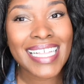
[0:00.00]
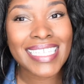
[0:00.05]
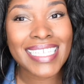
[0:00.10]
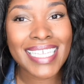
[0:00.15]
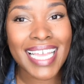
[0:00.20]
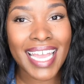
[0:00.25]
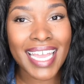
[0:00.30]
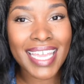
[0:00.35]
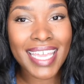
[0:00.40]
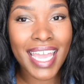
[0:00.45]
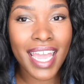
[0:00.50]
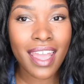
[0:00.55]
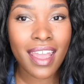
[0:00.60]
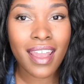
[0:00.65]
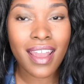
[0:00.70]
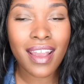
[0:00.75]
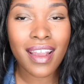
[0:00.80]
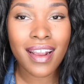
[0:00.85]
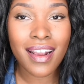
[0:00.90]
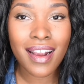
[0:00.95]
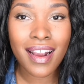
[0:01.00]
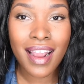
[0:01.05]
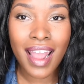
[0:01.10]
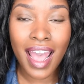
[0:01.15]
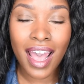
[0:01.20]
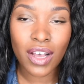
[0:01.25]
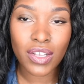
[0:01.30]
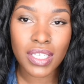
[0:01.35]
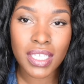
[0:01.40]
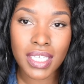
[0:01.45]
Take care.
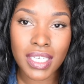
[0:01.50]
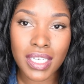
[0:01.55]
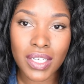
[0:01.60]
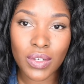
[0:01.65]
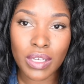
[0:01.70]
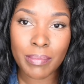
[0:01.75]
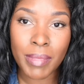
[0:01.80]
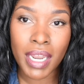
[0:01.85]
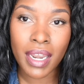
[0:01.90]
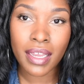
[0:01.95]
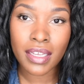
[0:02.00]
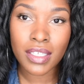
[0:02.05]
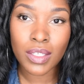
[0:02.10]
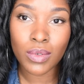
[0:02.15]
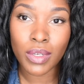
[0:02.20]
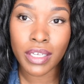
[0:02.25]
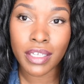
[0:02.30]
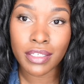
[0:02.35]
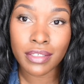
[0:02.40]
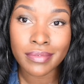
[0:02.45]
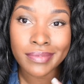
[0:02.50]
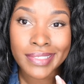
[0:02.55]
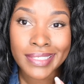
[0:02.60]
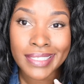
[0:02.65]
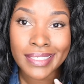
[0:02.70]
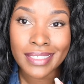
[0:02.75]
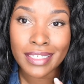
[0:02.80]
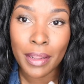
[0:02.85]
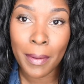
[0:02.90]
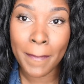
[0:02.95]
I'll see you in my next one.
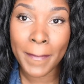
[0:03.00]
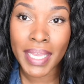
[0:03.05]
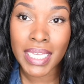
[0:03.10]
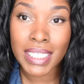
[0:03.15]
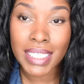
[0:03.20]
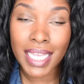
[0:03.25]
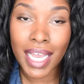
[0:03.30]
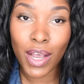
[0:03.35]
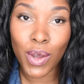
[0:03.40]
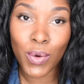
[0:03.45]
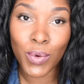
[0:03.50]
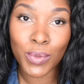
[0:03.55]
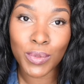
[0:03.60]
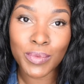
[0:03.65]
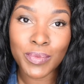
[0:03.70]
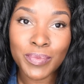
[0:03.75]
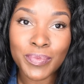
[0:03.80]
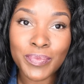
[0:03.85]
Peace out.